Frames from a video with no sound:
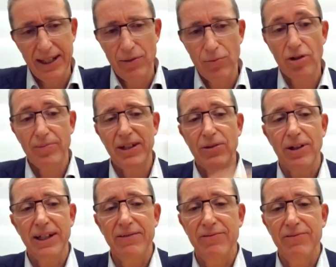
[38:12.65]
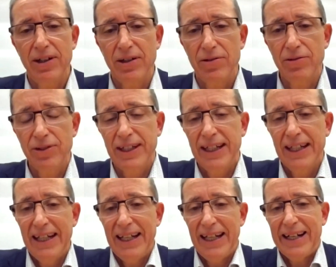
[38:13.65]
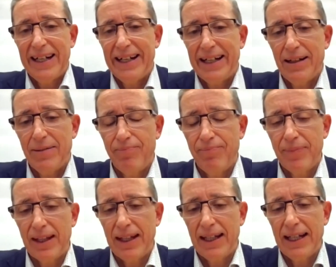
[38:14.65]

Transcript: want to be quite involved and